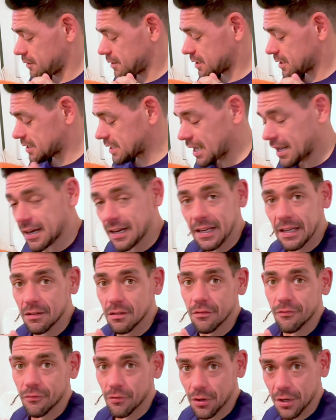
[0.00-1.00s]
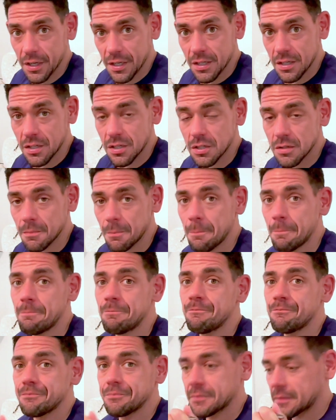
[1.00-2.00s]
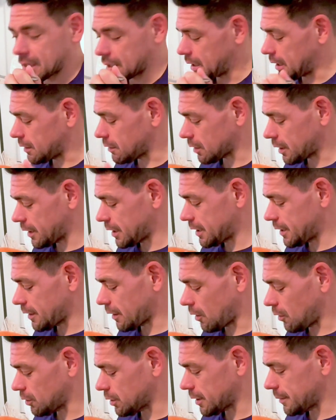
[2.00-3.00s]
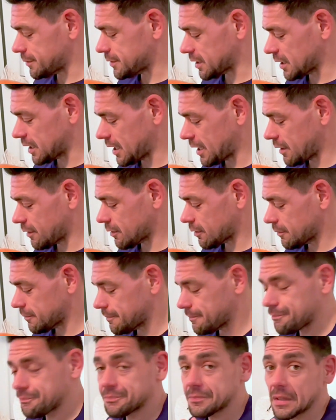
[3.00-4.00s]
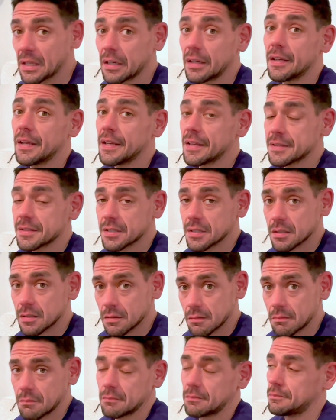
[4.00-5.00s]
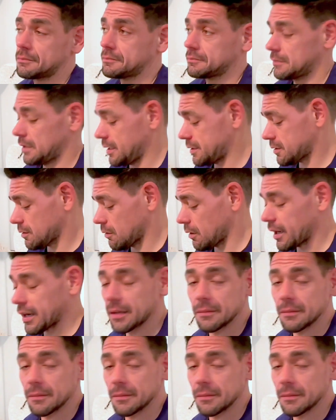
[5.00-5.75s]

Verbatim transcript: setting in the fridge, and let it all come together. It's it's great.